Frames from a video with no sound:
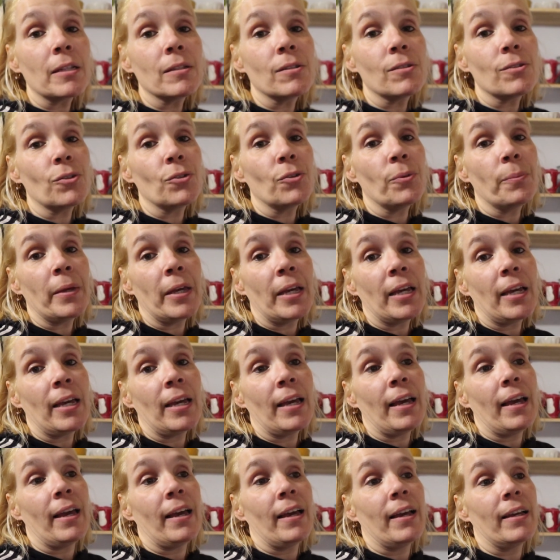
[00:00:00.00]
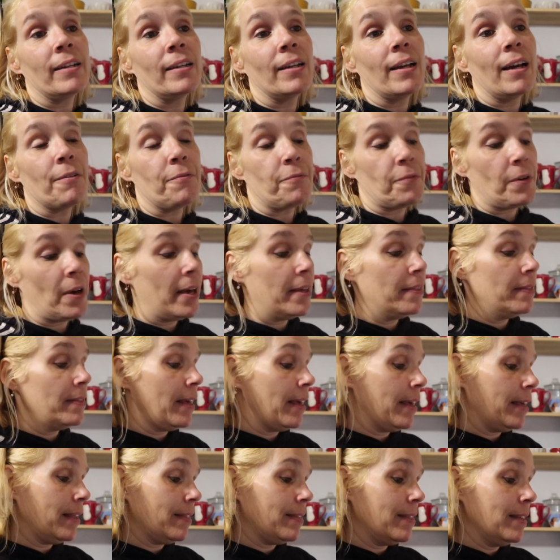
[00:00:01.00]
consuming, and I find
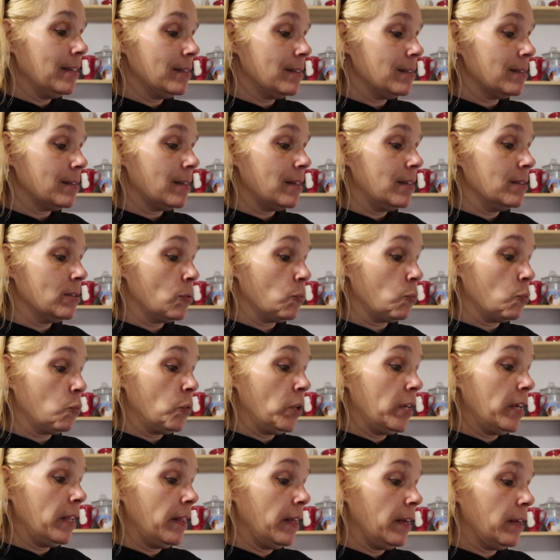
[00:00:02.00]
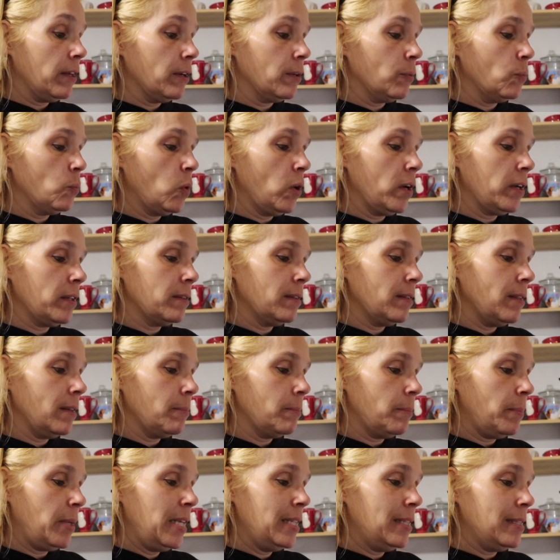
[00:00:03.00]
like this is a really good one. The
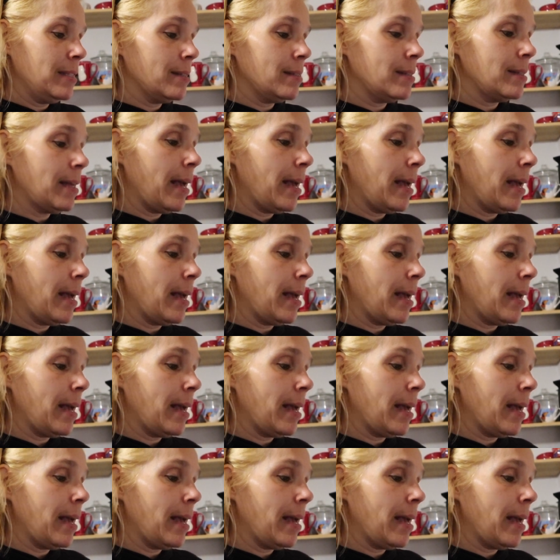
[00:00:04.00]
Pizza